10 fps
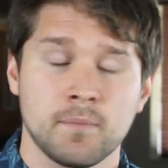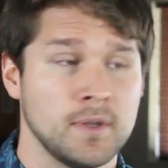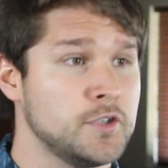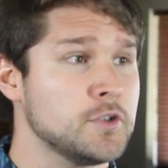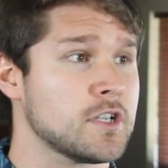In
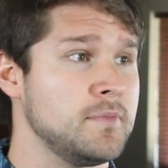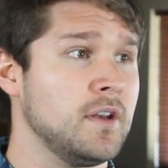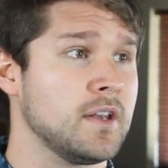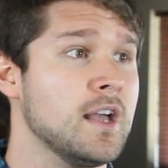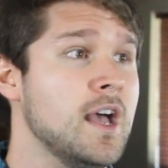the Jewish
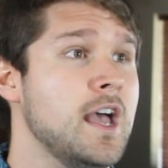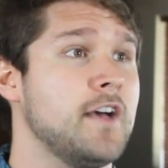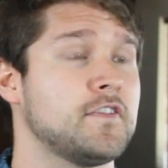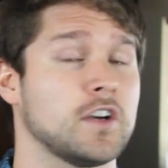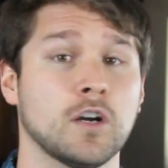community,
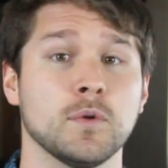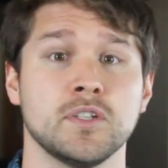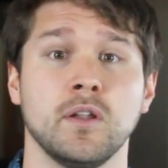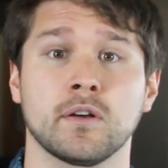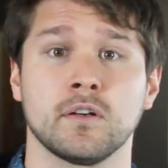if a girl was
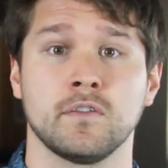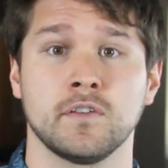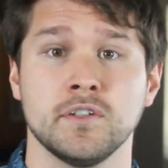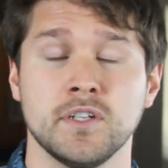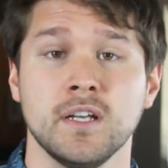no longer a
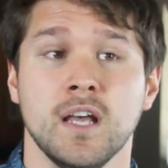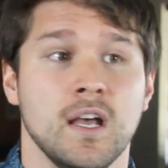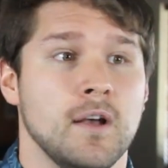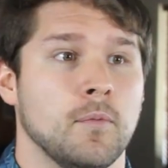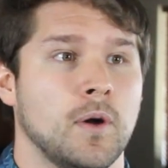virgin,
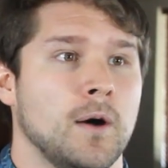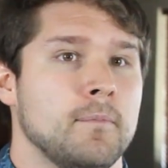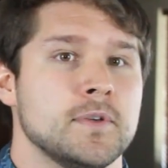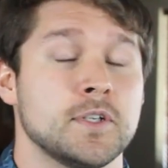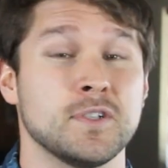
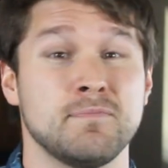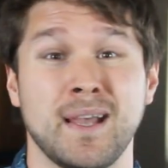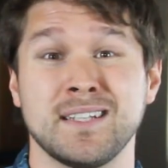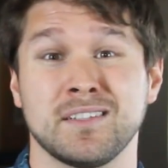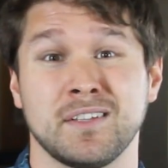well, she was
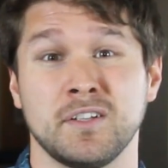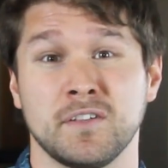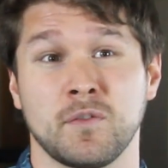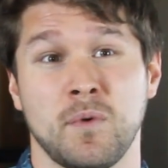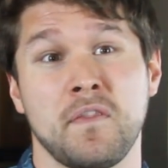basically good
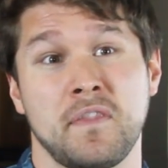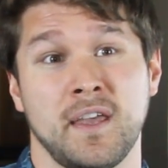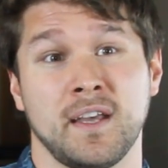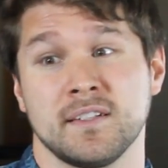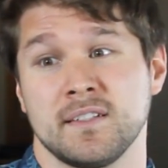for one
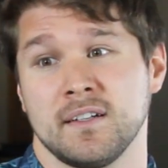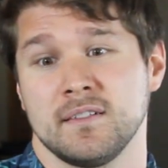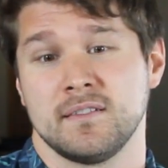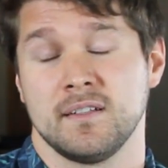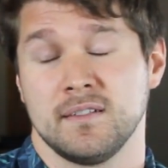thing,
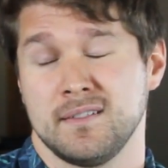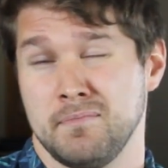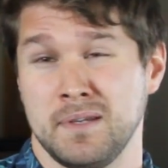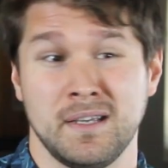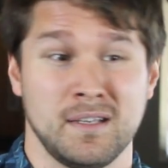to
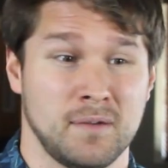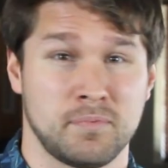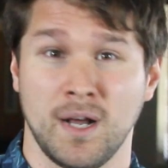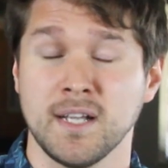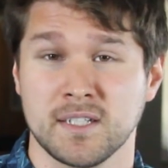be a
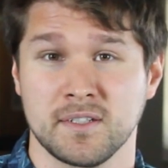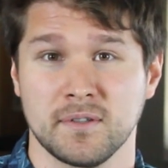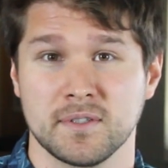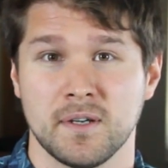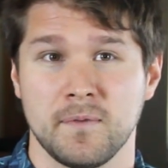
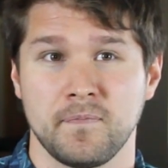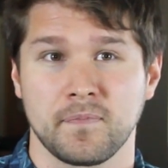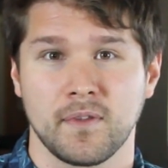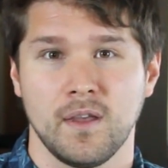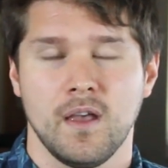prostitute.
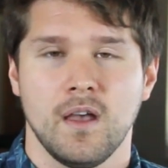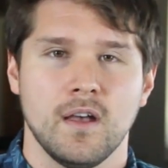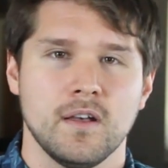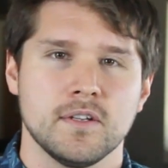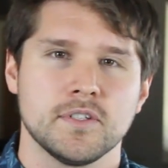
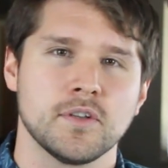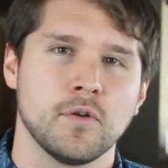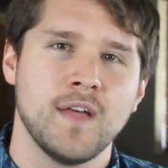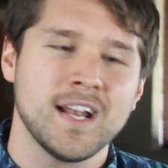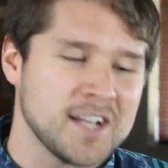So
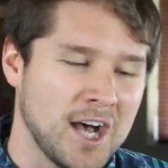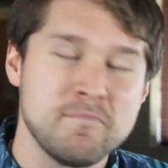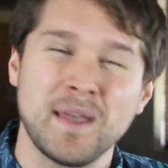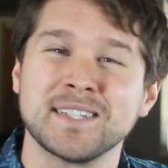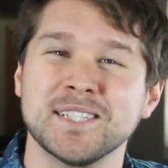then God
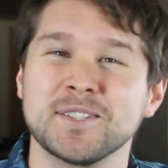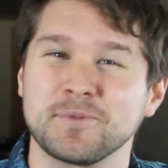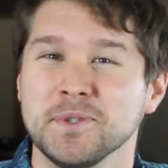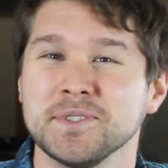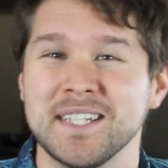makes this
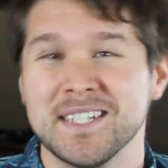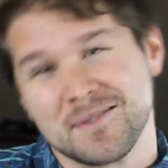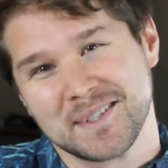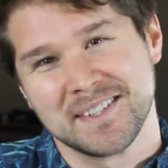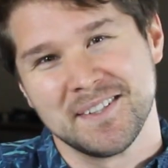rule to
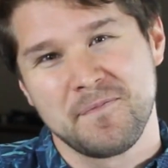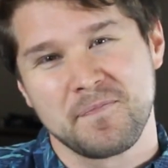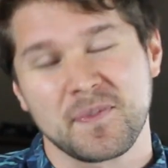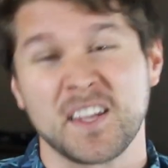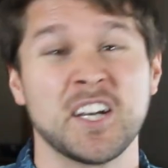Israel.
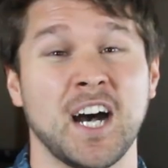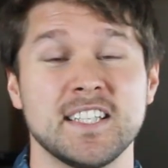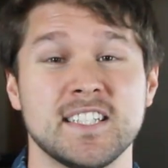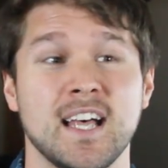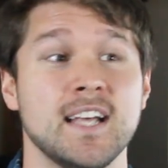
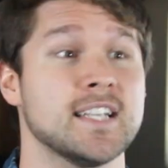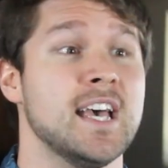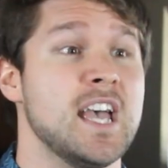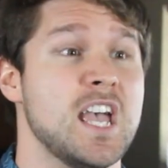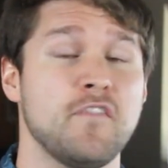God says,
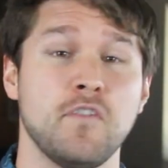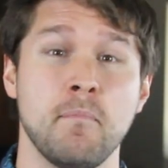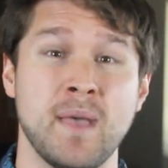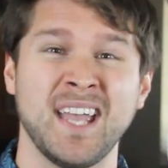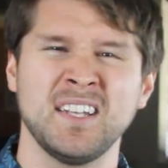if a
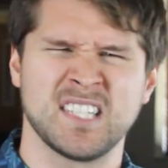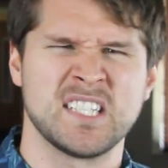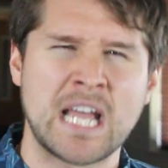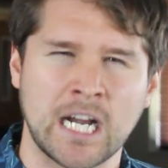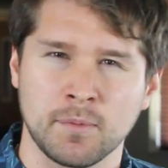man does a
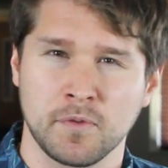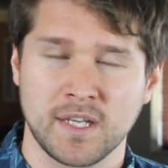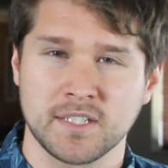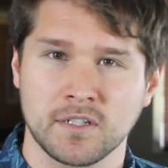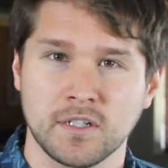terrible
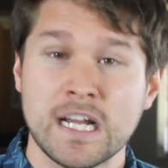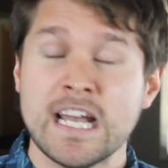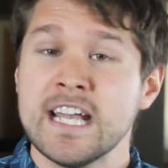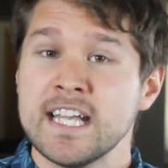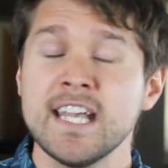thing to her,
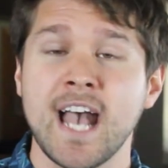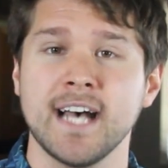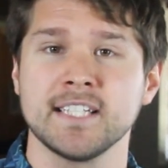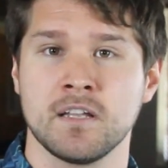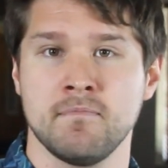he
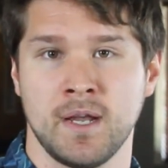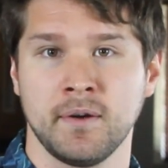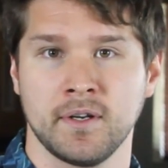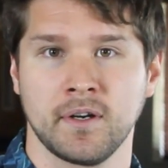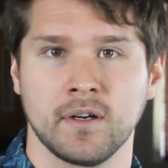has to
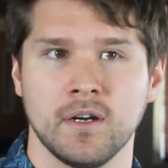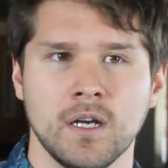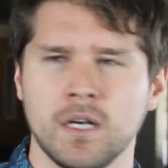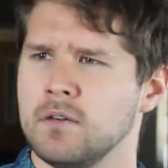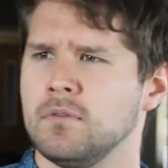marry her.
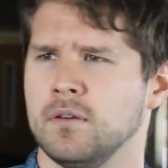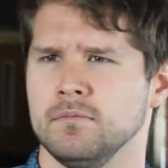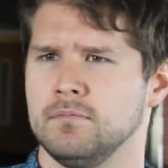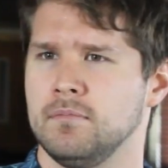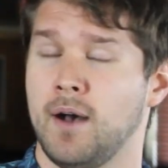
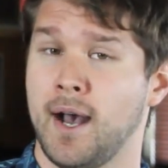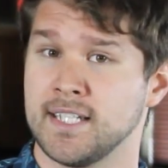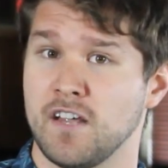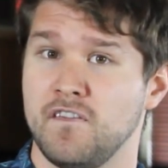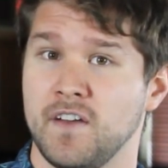Well, why is
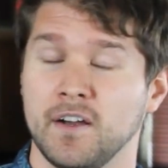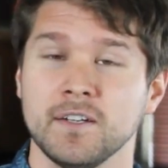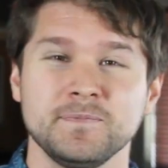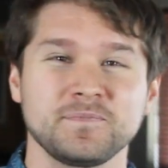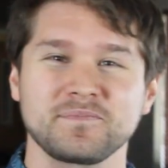that
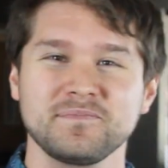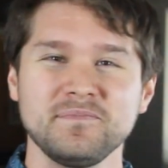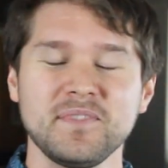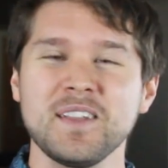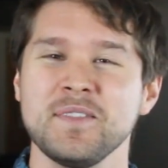fair?
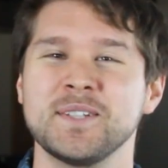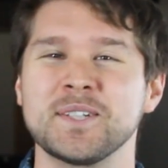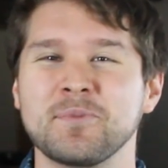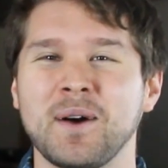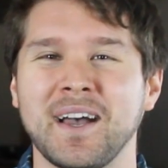This
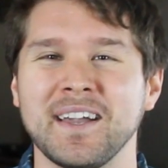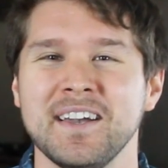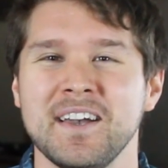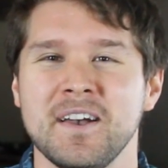is why.